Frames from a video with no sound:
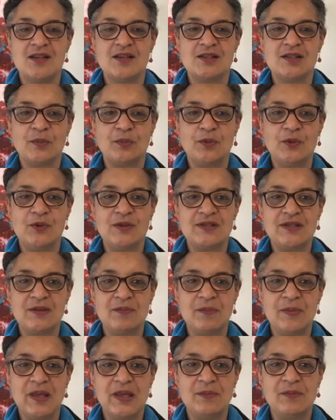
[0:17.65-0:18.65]

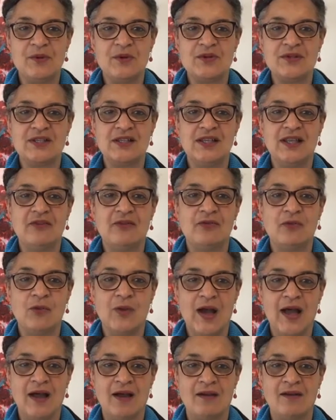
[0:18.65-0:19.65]
supporting people to live
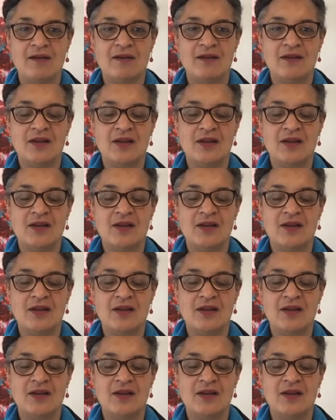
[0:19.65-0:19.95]
well.